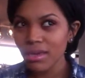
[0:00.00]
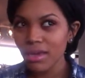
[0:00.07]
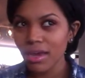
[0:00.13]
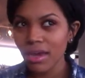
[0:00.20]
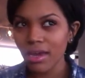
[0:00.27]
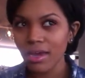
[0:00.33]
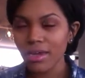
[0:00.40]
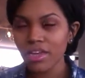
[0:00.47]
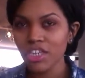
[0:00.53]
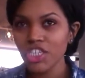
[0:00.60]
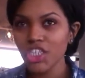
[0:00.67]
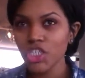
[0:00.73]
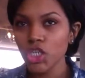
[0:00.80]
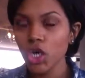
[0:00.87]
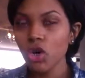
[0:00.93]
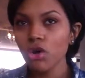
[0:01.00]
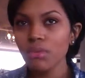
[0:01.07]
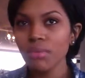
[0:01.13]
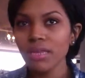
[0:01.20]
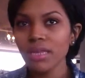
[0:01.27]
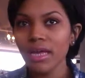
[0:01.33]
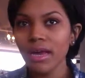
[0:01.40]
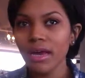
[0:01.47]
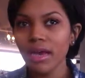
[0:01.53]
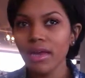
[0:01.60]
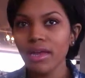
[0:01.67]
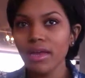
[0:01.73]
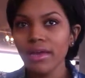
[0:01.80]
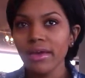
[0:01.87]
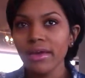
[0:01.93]
And she told me that
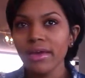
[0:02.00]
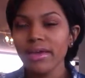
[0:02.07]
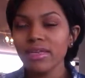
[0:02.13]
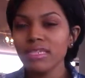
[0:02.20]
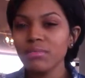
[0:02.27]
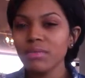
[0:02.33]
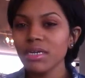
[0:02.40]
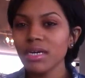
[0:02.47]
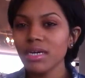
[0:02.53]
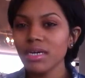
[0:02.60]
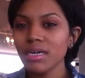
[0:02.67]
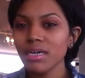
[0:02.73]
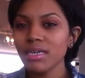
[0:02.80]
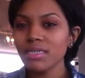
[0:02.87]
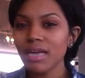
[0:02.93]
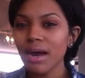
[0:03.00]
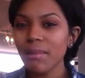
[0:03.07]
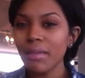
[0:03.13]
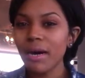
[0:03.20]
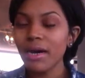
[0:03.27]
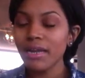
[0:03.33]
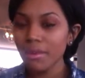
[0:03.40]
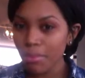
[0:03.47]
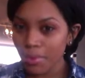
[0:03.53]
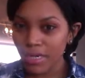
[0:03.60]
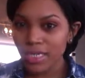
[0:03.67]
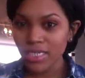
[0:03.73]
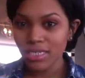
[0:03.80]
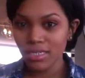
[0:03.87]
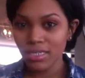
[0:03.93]
it's because I'm
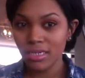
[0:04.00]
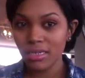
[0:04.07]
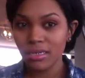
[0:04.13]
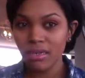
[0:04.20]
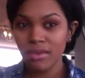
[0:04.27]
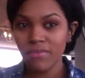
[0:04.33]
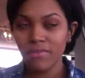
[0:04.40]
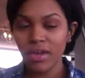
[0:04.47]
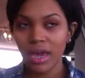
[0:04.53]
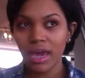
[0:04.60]
unappreciative